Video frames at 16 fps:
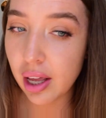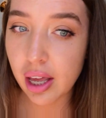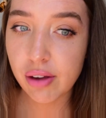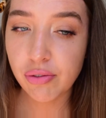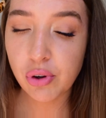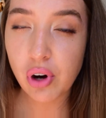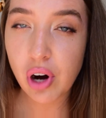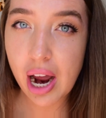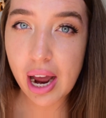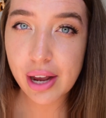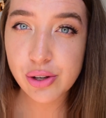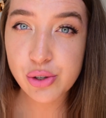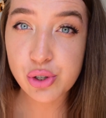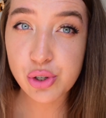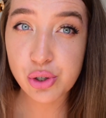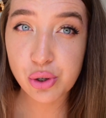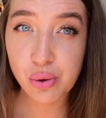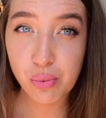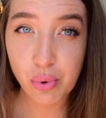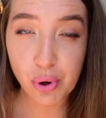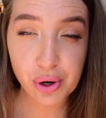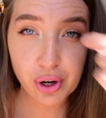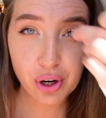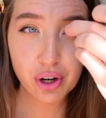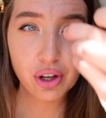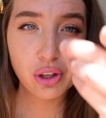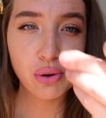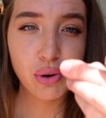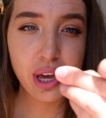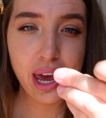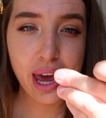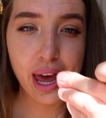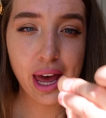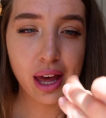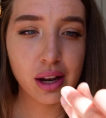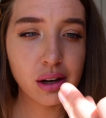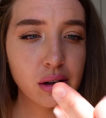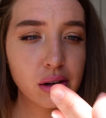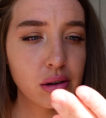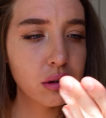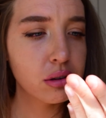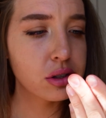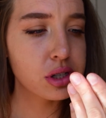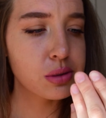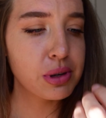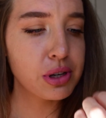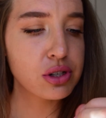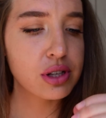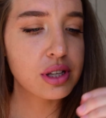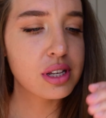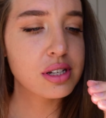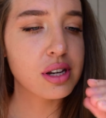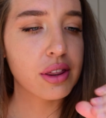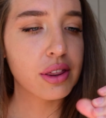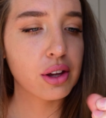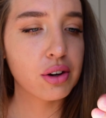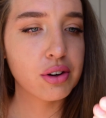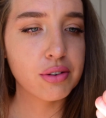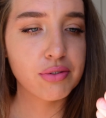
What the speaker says: If your eyes do water, you can just make sure that there's nothing on your